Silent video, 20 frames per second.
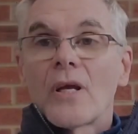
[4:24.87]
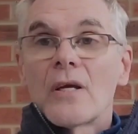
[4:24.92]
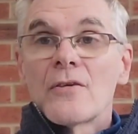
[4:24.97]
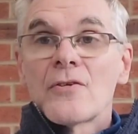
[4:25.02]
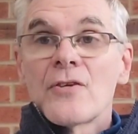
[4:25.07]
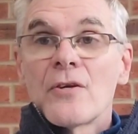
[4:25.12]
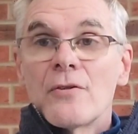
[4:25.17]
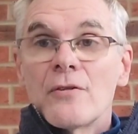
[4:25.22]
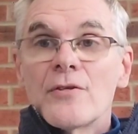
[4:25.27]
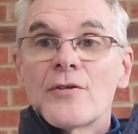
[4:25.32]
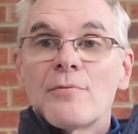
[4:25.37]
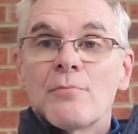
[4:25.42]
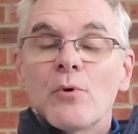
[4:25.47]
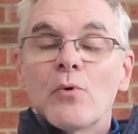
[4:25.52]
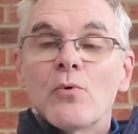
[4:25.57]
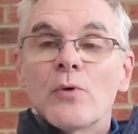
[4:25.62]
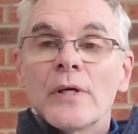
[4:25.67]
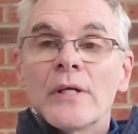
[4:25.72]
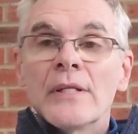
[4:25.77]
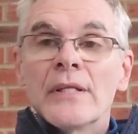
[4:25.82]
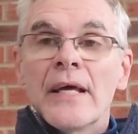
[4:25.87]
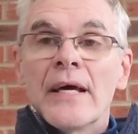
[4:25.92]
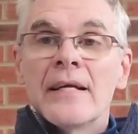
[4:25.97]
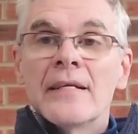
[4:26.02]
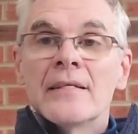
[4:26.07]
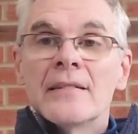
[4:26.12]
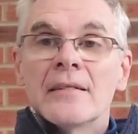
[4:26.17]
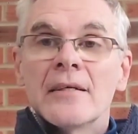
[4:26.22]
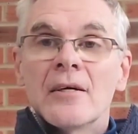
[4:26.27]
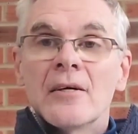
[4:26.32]
So this morning
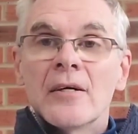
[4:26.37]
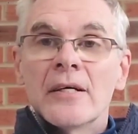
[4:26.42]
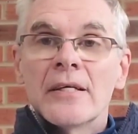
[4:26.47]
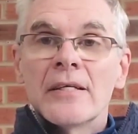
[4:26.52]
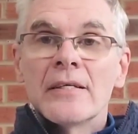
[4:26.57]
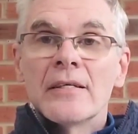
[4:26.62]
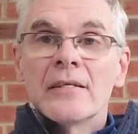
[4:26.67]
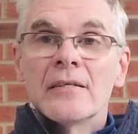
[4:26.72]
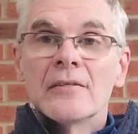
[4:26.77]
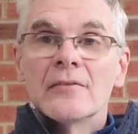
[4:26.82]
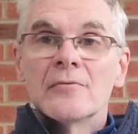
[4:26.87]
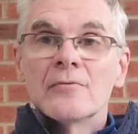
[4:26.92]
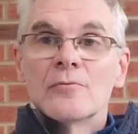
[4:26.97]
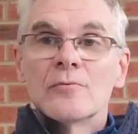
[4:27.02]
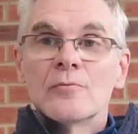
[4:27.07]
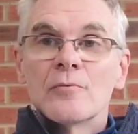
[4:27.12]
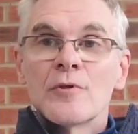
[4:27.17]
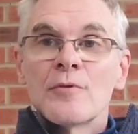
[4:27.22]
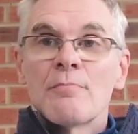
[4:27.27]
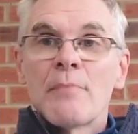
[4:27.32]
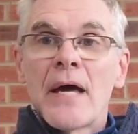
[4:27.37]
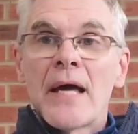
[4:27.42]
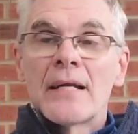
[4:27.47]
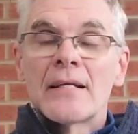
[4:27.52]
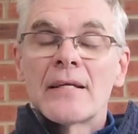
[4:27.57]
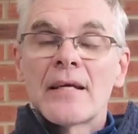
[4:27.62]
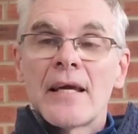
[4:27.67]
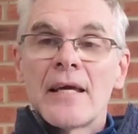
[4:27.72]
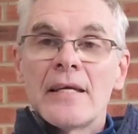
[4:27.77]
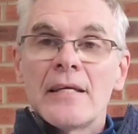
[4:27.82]
then I uh, was
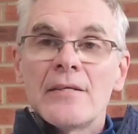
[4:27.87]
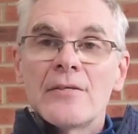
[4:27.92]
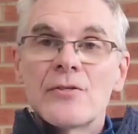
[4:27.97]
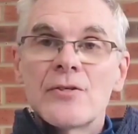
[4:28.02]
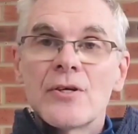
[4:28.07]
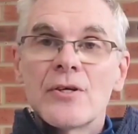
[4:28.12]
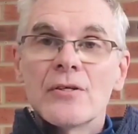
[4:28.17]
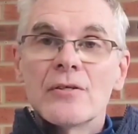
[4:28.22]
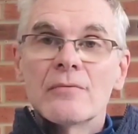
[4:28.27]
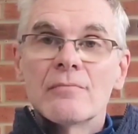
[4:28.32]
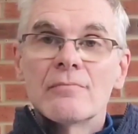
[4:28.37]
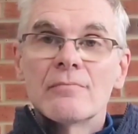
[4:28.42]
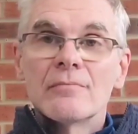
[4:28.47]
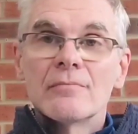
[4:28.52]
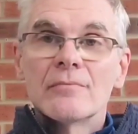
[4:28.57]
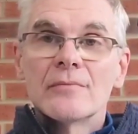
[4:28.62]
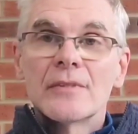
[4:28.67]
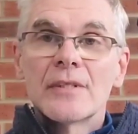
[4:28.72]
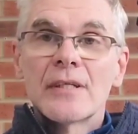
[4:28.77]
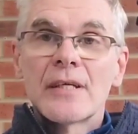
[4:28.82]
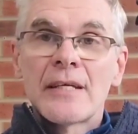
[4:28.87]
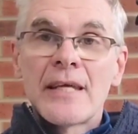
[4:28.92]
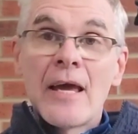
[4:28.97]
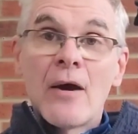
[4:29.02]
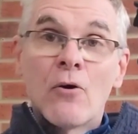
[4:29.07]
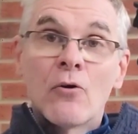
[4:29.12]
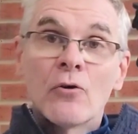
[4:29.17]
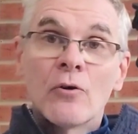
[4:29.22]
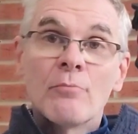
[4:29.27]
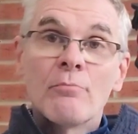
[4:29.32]
mad keen to get
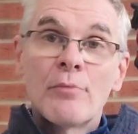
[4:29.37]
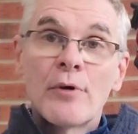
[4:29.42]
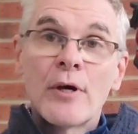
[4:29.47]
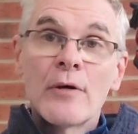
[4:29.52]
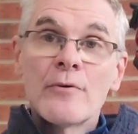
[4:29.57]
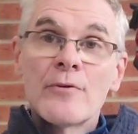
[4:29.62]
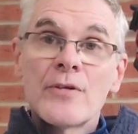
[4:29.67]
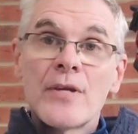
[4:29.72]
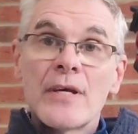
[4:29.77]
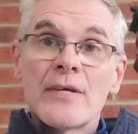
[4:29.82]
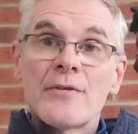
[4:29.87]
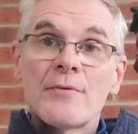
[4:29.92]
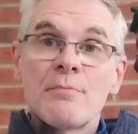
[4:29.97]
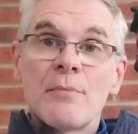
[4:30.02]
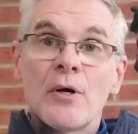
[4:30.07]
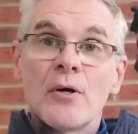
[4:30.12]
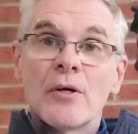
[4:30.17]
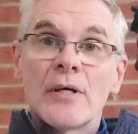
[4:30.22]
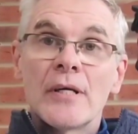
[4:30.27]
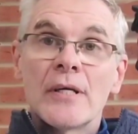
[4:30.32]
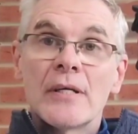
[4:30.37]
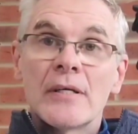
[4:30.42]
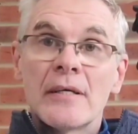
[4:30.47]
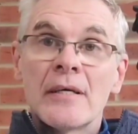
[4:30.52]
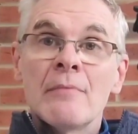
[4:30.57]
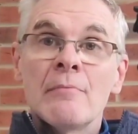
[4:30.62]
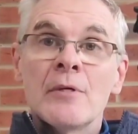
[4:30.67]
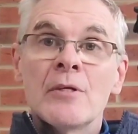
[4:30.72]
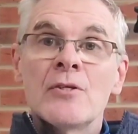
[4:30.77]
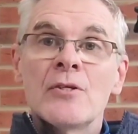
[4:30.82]
on and process my
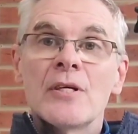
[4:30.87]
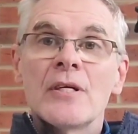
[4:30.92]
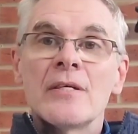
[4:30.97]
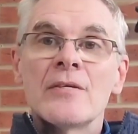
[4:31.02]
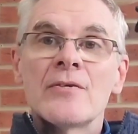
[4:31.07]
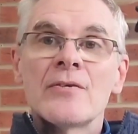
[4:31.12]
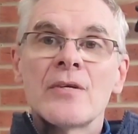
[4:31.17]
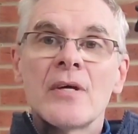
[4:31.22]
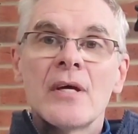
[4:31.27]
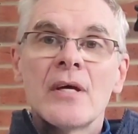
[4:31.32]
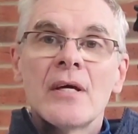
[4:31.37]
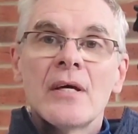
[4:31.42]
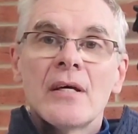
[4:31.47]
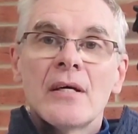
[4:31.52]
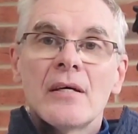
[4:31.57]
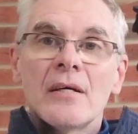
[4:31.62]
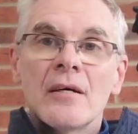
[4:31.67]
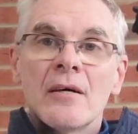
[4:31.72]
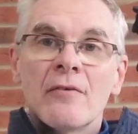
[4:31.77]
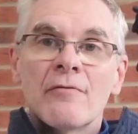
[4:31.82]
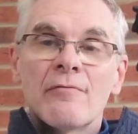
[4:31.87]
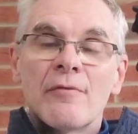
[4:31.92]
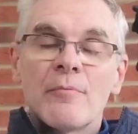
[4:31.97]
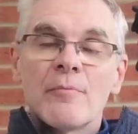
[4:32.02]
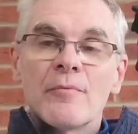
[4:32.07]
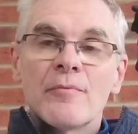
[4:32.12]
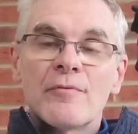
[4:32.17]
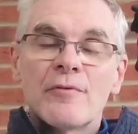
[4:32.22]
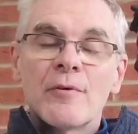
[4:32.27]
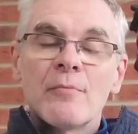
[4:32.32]
images uh,
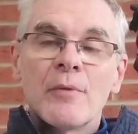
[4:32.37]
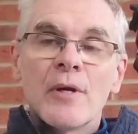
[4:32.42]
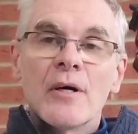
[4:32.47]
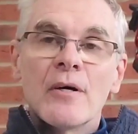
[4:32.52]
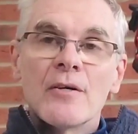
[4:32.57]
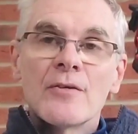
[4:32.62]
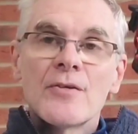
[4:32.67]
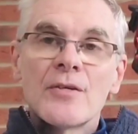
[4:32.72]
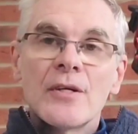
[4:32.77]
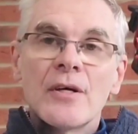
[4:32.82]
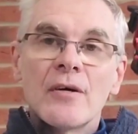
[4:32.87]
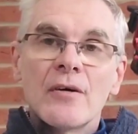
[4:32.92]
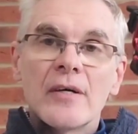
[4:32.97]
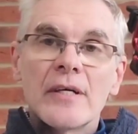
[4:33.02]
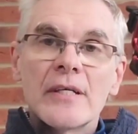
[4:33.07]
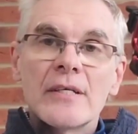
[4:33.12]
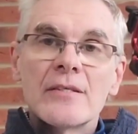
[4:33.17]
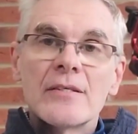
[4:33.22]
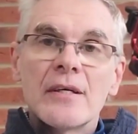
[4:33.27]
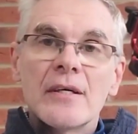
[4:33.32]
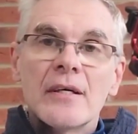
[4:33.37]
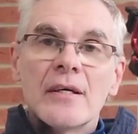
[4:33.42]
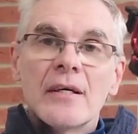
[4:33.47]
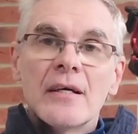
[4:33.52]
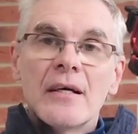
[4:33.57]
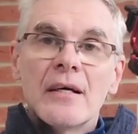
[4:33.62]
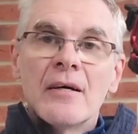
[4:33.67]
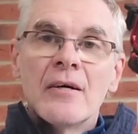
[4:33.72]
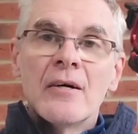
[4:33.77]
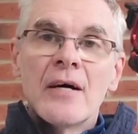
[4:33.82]
from, from last night.
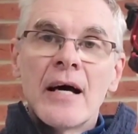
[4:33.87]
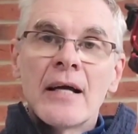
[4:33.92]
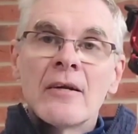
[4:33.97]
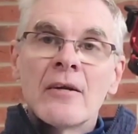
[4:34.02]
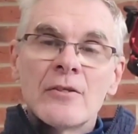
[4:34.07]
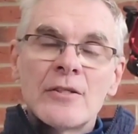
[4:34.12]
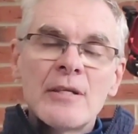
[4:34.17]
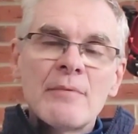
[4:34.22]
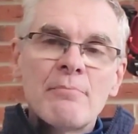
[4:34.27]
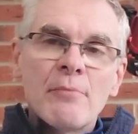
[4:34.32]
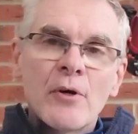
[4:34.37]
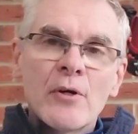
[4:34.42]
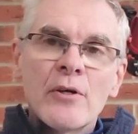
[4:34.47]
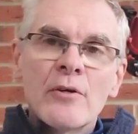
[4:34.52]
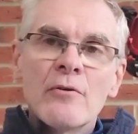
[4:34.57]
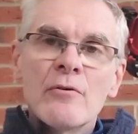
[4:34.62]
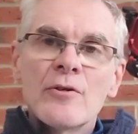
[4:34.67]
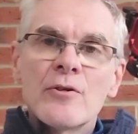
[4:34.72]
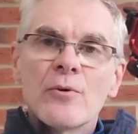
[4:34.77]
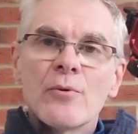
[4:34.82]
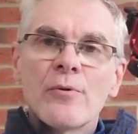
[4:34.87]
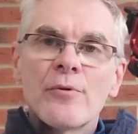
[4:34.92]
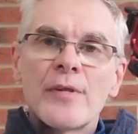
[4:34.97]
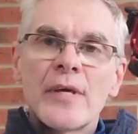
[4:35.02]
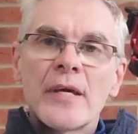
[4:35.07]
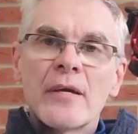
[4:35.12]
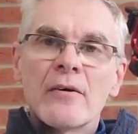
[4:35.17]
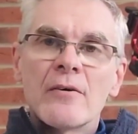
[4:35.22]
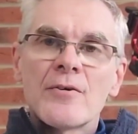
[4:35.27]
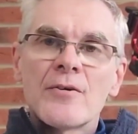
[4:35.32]
Uh, and I did my usual
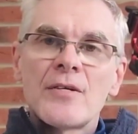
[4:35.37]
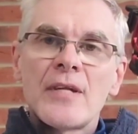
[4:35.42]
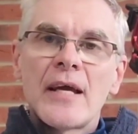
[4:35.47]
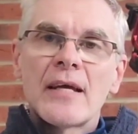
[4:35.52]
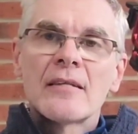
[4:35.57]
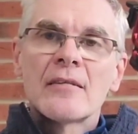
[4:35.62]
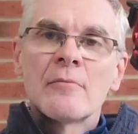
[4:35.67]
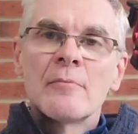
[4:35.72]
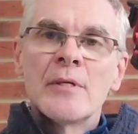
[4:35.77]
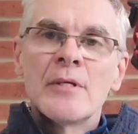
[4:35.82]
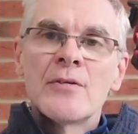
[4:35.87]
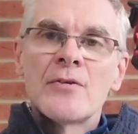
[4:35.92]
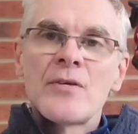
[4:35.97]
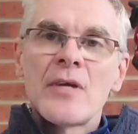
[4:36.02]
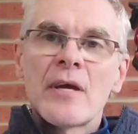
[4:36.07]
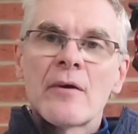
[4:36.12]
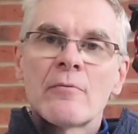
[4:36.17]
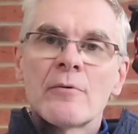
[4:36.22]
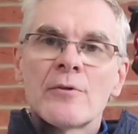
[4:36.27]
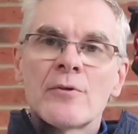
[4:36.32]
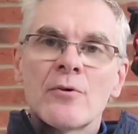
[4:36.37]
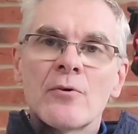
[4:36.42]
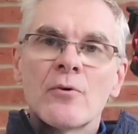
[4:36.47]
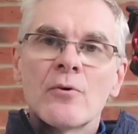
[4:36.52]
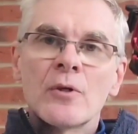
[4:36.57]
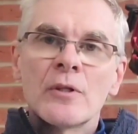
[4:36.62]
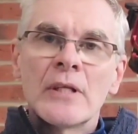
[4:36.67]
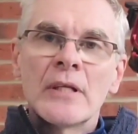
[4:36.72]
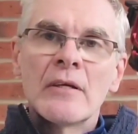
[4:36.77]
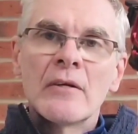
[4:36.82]
thing, I stacked them in
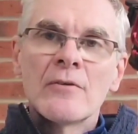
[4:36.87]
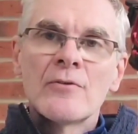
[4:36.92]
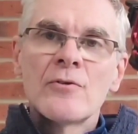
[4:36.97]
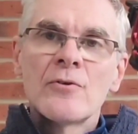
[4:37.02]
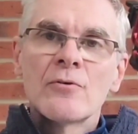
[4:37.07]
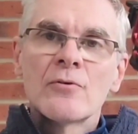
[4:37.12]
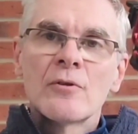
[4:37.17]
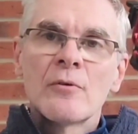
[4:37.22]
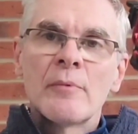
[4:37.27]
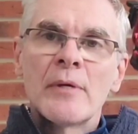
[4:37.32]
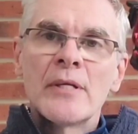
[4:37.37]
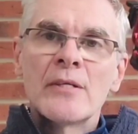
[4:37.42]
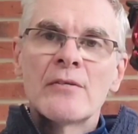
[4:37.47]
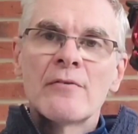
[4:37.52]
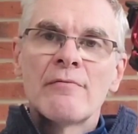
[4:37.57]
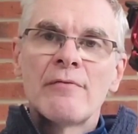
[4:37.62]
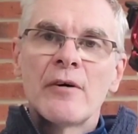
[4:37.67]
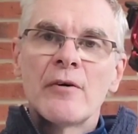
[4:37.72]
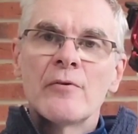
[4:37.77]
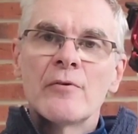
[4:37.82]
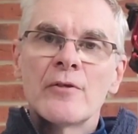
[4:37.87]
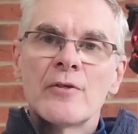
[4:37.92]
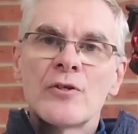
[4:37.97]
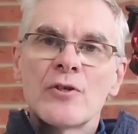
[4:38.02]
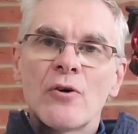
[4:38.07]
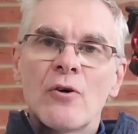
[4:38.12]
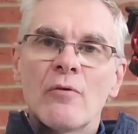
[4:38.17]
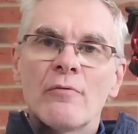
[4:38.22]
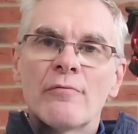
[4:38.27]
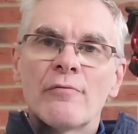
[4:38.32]
Sequator and then I took them into
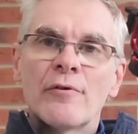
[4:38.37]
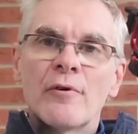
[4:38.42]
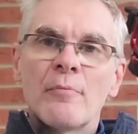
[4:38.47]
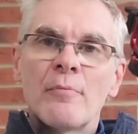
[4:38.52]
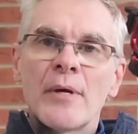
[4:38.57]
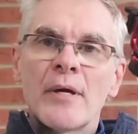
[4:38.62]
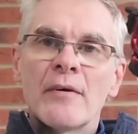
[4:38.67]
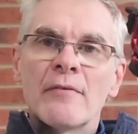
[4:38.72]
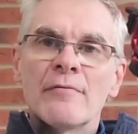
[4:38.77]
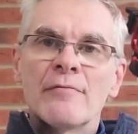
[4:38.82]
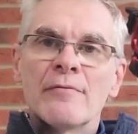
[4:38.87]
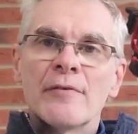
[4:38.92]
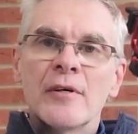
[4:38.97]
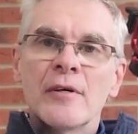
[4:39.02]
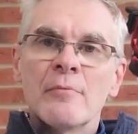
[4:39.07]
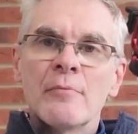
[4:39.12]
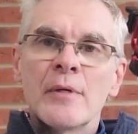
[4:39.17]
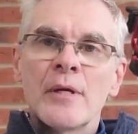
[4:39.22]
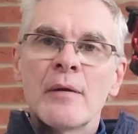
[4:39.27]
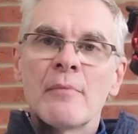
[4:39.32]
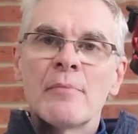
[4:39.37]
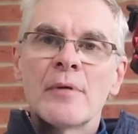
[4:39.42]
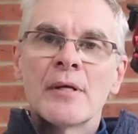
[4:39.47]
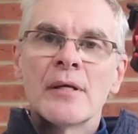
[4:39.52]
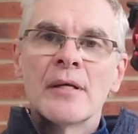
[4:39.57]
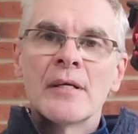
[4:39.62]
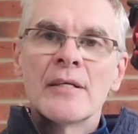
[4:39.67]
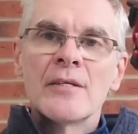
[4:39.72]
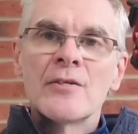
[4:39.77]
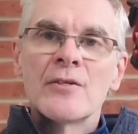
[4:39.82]
Photoshop for a bit of uh,
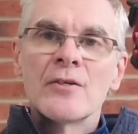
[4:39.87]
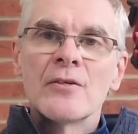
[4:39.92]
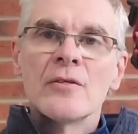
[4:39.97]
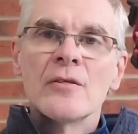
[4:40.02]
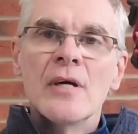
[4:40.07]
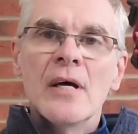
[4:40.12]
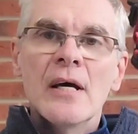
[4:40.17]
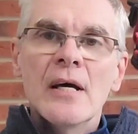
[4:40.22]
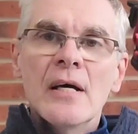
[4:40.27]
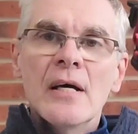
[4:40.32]
manipulation.